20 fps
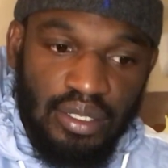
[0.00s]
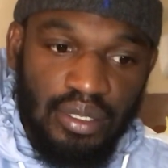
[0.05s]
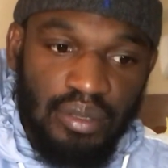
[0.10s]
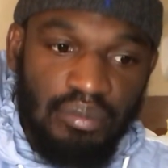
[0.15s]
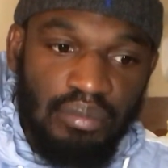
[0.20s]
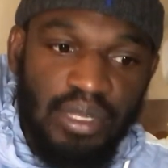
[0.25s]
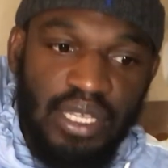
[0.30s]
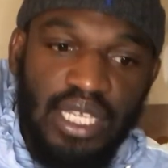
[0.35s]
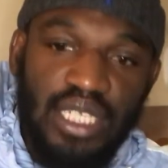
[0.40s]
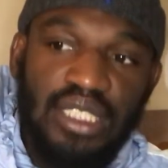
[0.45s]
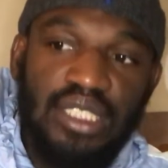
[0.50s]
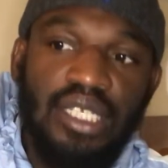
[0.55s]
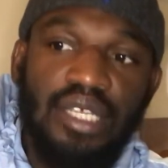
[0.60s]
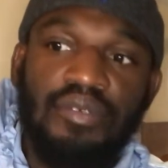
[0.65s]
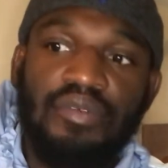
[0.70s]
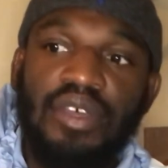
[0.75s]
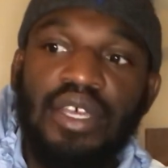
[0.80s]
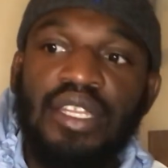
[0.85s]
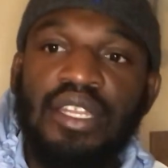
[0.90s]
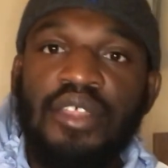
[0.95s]
because of
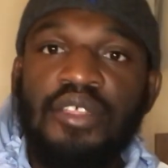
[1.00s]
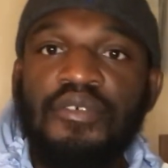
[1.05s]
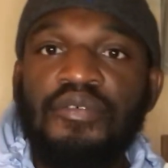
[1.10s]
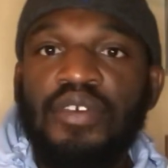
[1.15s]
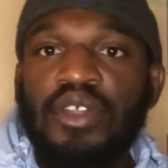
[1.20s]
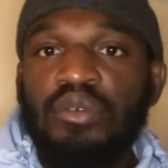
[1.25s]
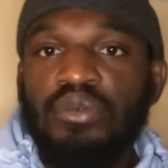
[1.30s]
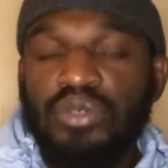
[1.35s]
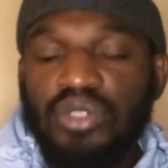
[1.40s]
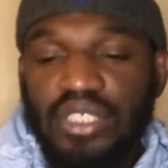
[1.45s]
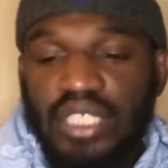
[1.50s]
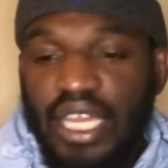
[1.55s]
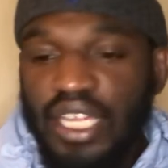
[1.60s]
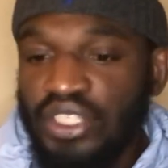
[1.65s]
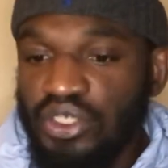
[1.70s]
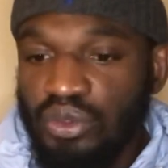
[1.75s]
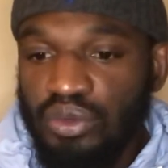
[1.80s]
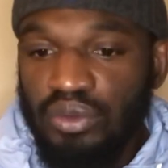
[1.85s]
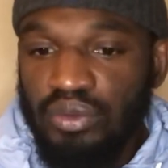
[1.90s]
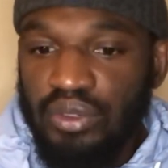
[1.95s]
another federal
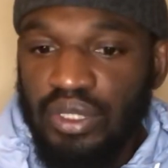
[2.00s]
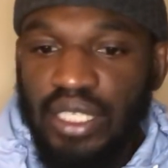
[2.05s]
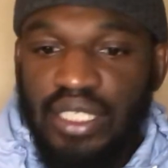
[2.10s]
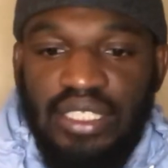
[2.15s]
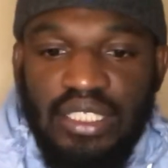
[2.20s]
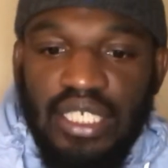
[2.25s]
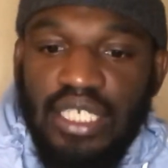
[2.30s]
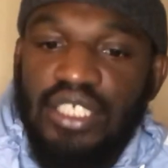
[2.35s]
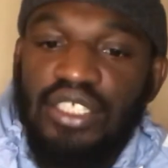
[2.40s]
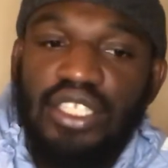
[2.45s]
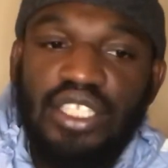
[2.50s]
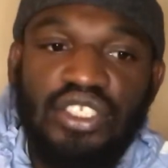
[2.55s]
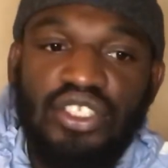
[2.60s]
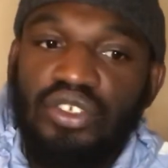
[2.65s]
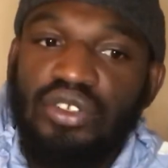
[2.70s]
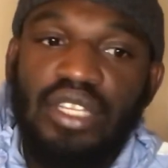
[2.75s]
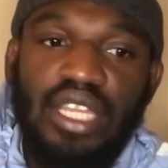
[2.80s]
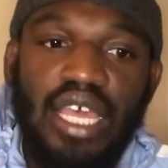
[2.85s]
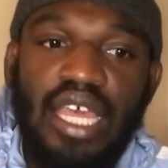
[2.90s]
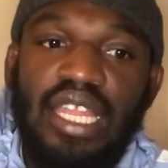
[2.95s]
statute that says that you're
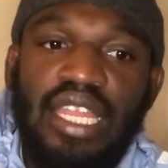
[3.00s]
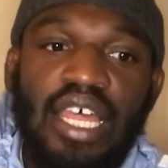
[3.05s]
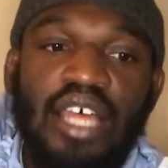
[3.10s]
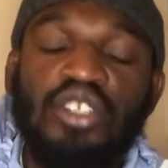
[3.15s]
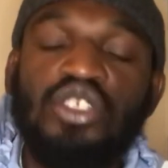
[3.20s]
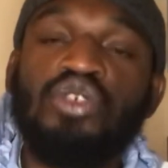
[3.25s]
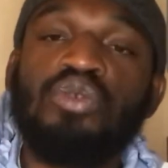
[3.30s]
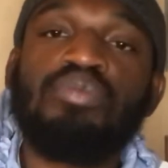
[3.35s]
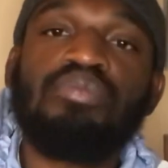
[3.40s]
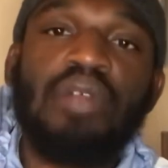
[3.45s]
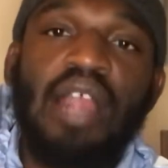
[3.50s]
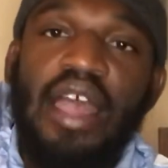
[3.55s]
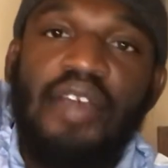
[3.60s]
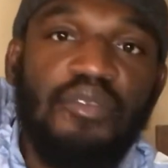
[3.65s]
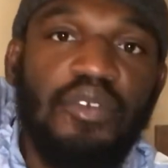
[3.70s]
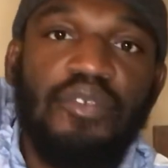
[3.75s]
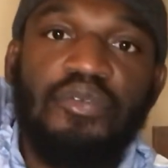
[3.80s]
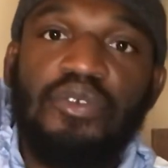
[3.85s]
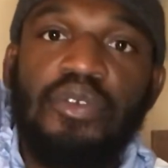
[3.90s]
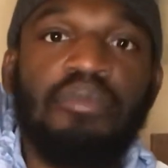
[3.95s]
not allowed to
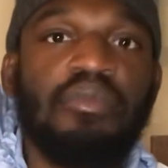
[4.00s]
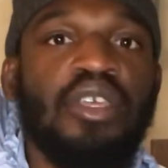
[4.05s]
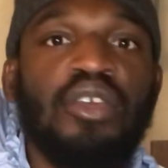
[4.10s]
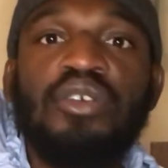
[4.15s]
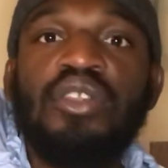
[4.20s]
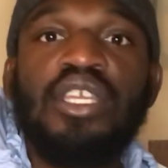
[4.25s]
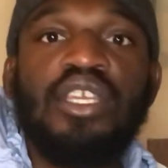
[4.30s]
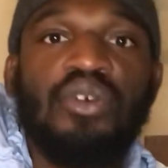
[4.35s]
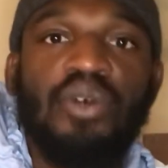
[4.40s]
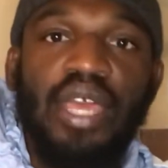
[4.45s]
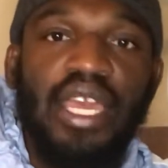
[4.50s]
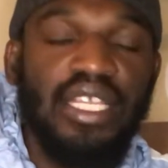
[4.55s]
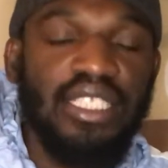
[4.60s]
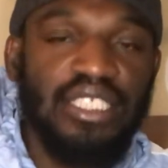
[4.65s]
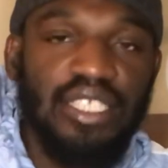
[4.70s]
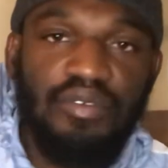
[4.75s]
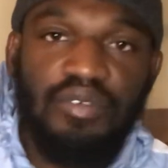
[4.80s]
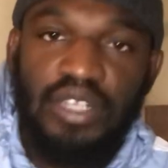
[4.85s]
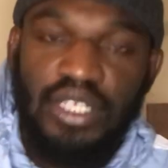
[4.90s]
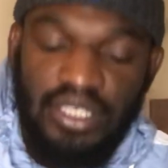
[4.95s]
profit from illegal
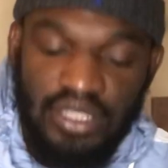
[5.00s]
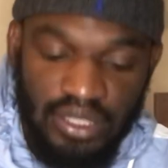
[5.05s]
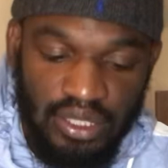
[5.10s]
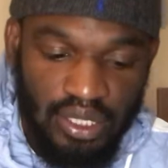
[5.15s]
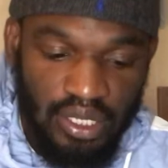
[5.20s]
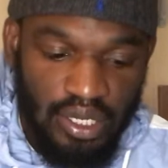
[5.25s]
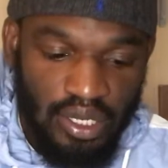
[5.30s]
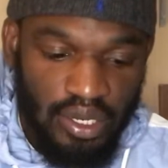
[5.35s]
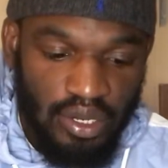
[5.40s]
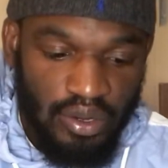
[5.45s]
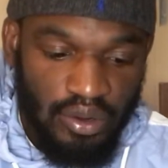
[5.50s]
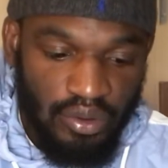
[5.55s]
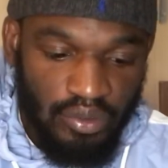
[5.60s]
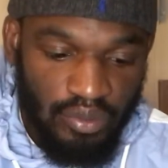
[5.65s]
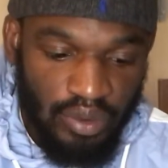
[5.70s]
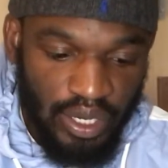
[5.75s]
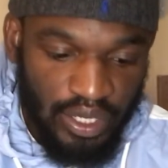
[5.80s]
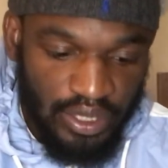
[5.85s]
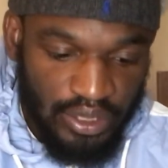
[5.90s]
activities, right?